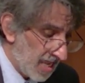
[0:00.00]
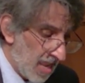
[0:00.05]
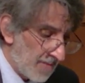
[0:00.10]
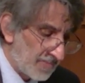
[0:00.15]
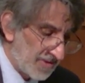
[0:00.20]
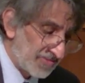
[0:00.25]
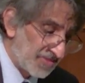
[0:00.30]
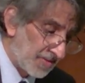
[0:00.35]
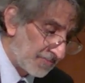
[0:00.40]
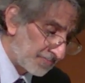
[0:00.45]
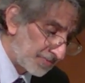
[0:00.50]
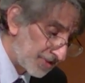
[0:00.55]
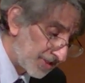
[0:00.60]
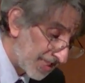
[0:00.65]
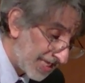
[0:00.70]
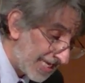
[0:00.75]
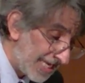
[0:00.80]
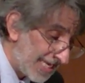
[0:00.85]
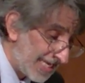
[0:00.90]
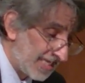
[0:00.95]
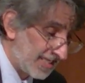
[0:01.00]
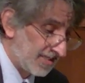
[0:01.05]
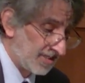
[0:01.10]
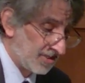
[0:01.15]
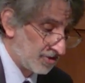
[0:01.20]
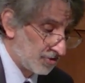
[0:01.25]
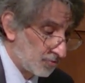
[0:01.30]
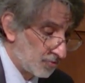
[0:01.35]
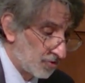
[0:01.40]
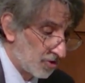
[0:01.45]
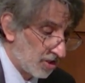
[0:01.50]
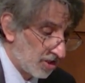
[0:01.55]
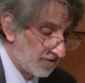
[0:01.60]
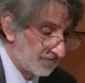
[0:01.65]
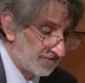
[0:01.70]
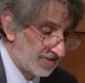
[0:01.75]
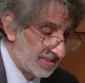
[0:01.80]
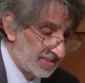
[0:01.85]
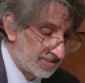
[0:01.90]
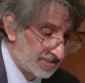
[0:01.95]
but the plan to carve
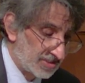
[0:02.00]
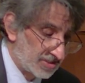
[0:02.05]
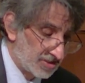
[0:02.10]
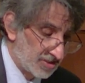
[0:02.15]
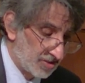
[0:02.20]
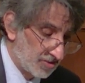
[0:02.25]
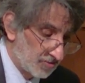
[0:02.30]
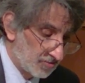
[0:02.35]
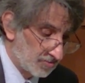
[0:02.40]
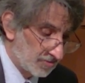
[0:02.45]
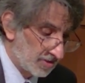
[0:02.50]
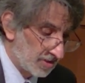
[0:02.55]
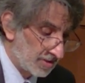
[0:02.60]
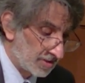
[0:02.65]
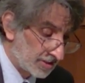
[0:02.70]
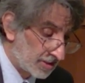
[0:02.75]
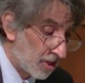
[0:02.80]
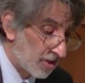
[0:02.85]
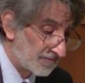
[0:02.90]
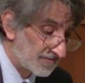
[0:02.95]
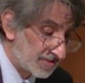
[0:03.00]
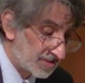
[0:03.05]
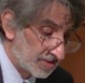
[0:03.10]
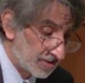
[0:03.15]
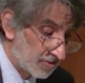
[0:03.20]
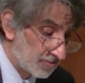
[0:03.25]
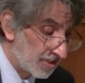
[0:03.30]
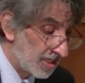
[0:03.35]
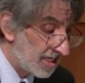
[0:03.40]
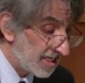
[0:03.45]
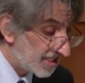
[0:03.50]
it in stone, to carve in stone,